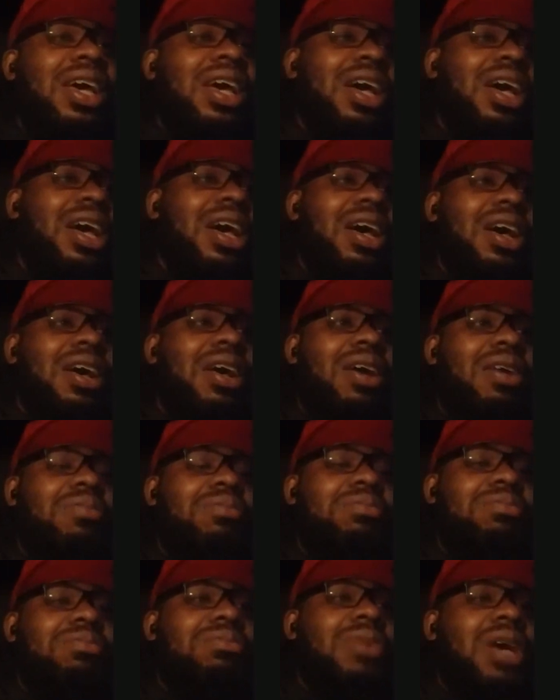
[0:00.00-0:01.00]

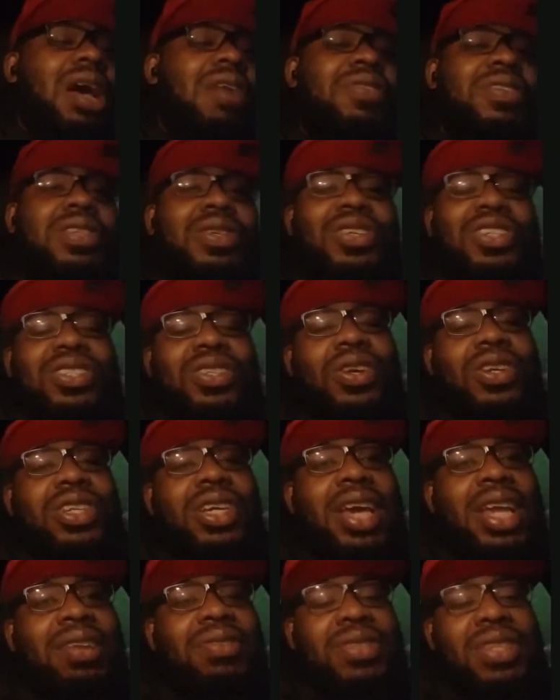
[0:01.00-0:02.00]
Um, obviously, you can search
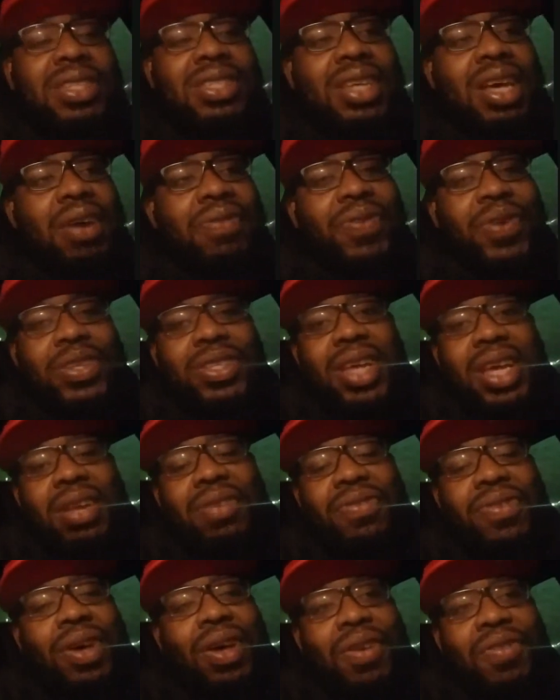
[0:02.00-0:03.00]
NFC South versus the
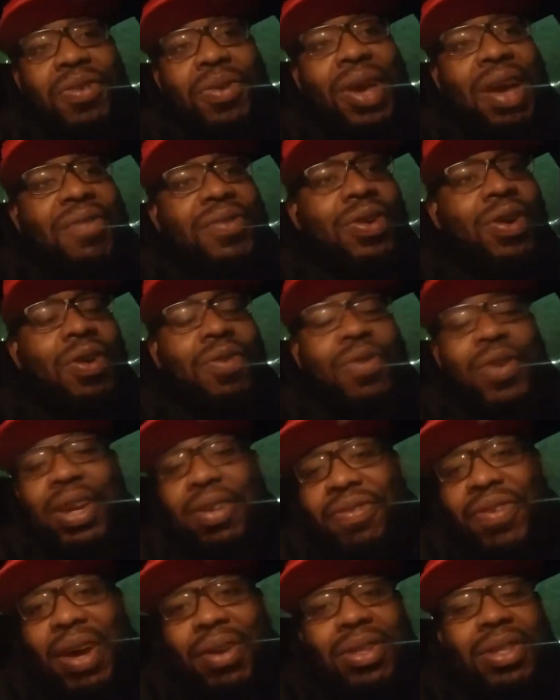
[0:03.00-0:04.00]
NFL if you haven't already
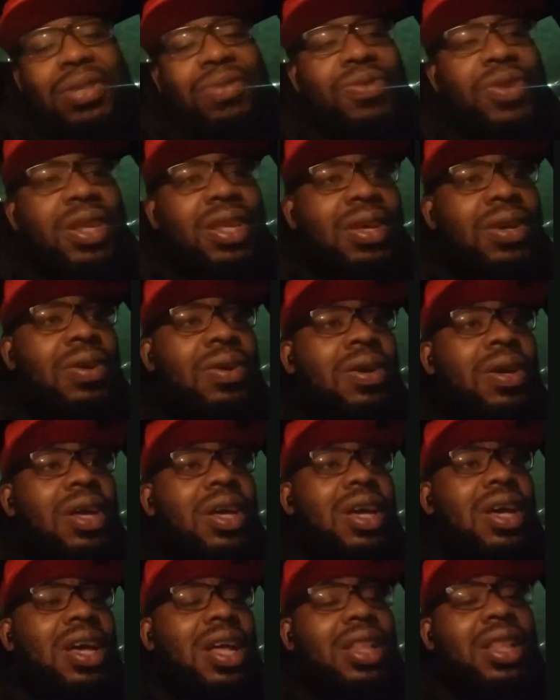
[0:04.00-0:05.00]
found this video.
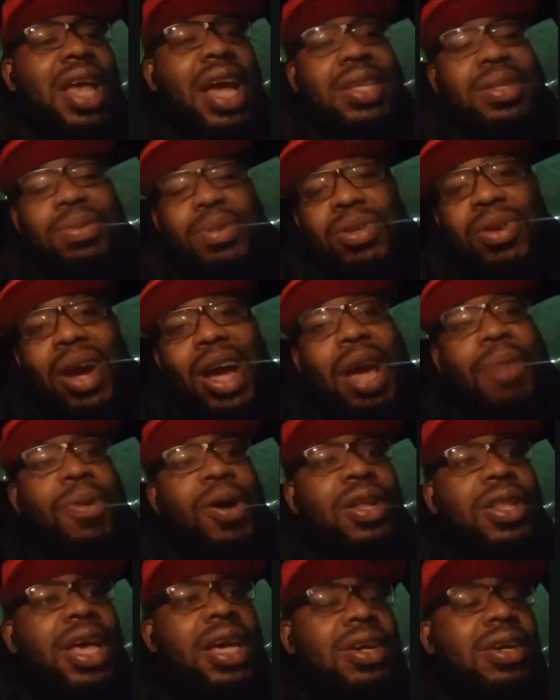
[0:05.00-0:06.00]
Like, subscribe,
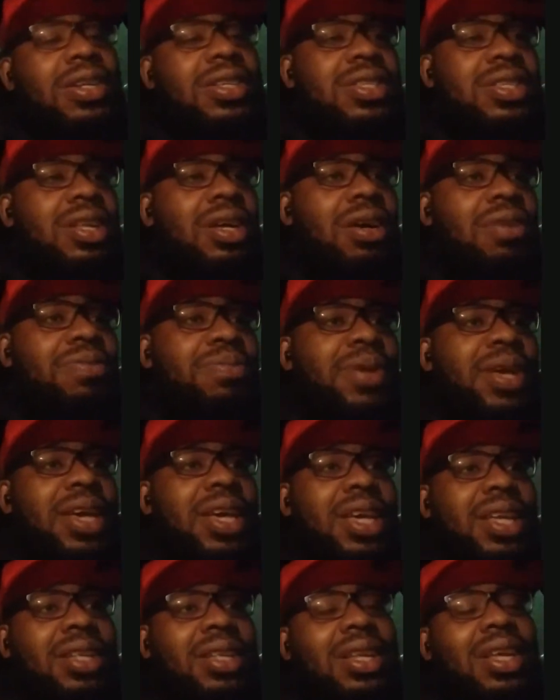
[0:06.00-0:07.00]
all that good stuff,
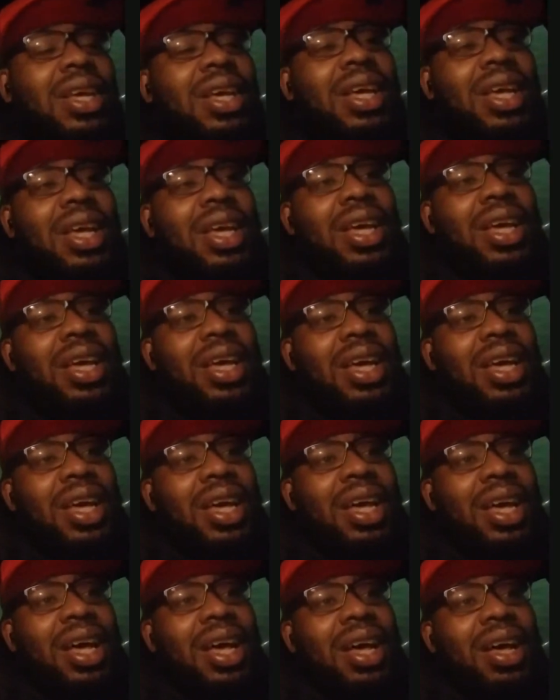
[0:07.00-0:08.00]
man.
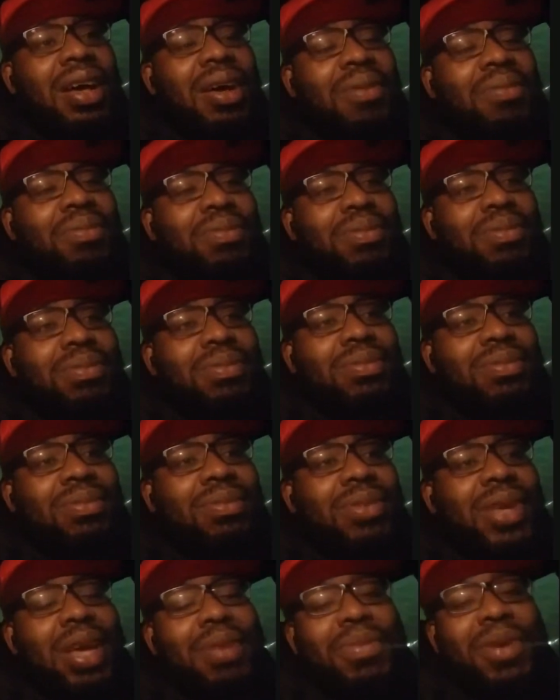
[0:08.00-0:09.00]
Um,
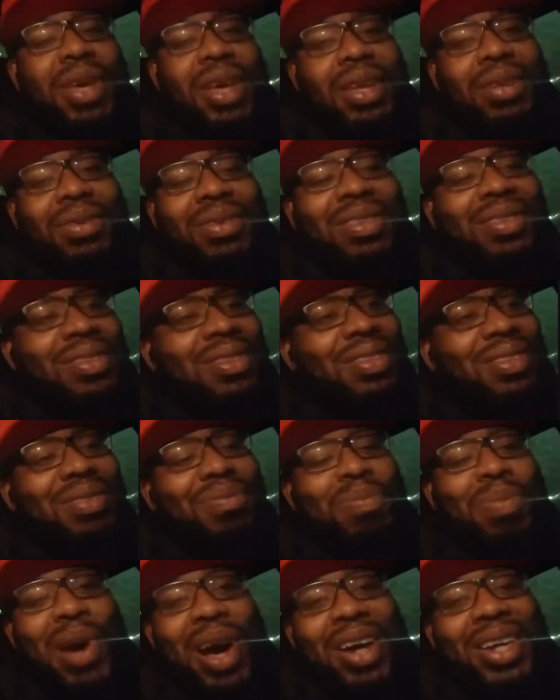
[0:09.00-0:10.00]
yeah, man.
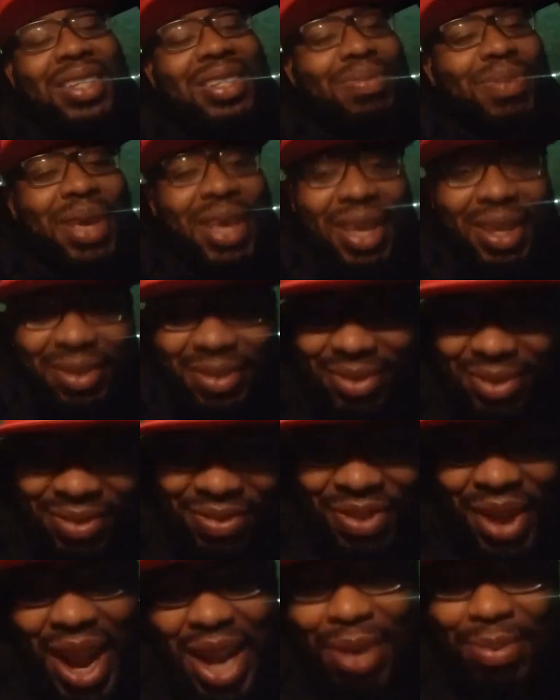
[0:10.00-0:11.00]
Bucs, man.
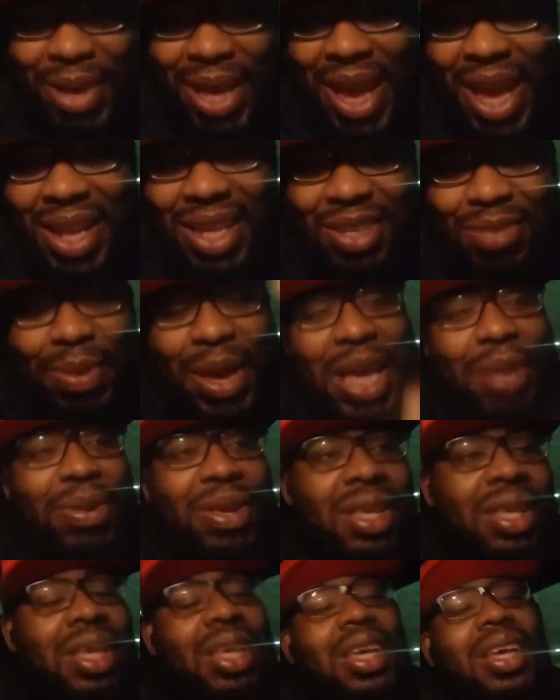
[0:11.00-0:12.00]
Fire them cannons,
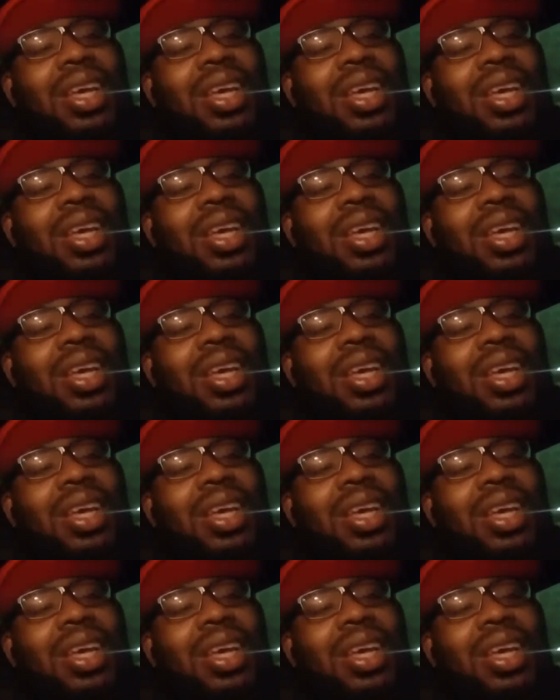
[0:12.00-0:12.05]
baby.